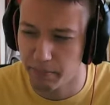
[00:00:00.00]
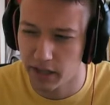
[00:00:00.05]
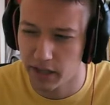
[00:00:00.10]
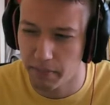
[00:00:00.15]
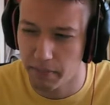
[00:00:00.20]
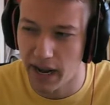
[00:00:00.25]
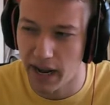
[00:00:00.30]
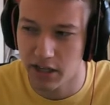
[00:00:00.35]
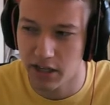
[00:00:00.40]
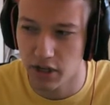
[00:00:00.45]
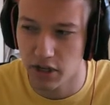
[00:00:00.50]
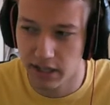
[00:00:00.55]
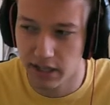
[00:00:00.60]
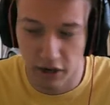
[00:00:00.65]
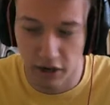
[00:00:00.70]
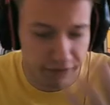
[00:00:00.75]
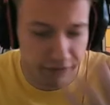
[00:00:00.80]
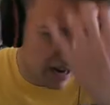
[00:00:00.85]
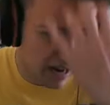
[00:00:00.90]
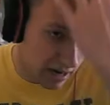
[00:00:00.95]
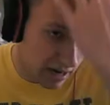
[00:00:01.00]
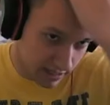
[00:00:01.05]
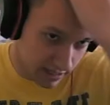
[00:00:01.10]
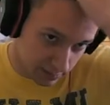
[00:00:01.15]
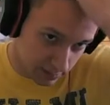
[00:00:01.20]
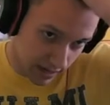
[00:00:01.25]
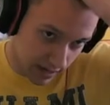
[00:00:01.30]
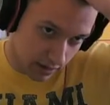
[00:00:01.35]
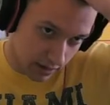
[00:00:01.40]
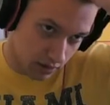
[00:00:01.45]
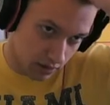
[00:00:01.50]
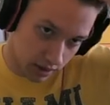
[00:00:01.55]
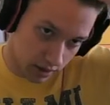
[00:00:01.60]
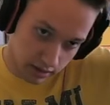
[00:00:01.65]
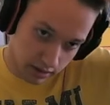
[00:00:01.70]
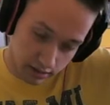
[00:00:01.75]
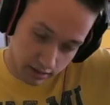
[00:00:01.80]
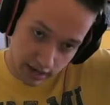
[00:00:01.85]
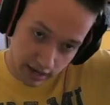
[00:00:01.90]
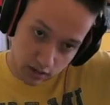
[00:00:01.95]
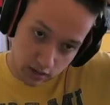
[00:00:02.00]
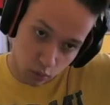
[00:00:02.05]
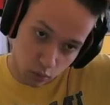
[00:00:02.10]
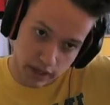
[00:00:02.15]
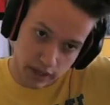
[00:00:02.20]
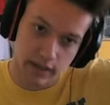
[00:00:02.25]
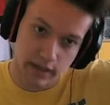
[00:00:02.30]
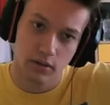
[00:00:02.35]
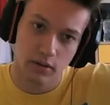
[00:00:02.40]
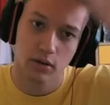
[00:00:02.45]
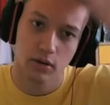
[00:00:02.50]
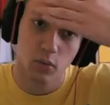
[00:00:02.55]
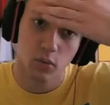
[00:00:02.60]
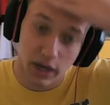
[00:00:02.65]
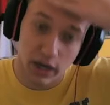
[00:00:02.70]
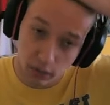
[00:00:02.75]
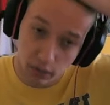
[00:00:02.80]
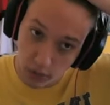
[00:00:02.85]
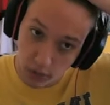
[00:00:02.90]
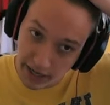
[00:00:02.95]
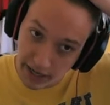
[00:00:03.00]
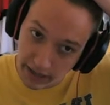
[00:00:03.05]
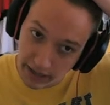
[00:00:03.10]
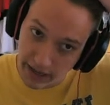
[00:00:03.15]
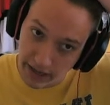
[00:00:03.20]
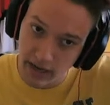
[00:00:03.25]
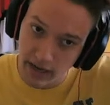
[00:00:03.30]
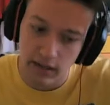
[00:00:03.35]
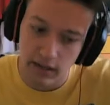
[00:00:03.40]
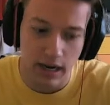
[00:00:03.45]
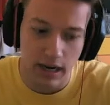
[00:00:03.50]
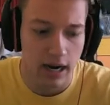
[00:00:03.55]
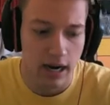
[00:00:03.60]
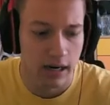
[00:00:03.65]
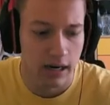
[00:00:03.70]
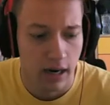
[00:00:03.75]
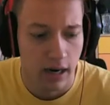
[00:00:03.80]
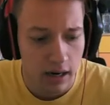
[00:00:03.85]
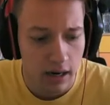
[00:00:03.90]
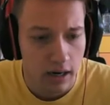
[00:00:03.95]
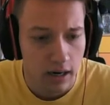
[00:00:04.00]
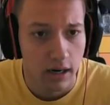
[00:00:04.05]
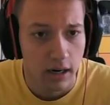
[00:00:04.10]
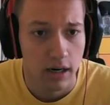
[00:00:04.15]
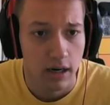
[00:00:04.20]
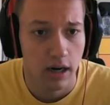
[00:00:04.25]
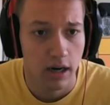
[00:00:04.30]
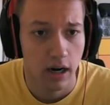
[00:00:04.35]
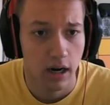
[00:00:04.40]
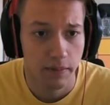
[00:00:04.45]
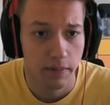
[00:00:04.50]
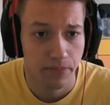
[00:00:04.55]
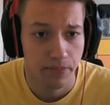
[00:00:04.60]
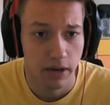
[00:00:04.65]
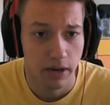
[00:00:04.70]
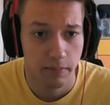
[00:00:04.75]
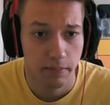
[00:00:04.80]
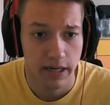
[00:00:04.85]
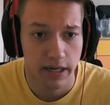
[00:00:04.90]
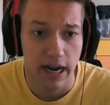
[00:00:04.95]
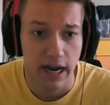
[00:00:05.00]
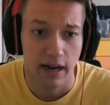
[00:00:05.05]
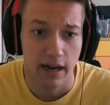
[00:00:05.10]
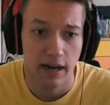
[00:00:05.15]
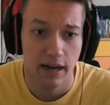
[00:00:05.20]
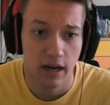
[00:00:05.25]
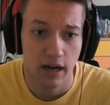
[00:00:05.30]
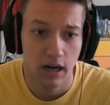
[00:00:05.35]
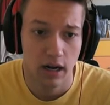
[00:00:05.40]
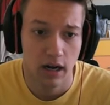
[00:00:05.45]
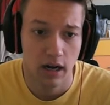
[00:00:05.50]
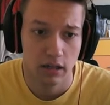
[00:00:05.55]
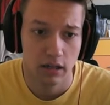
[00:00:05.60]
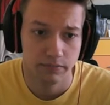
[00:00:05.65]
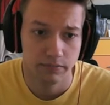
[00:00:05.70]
match itself. I'll explain that when we get to that. But yeah,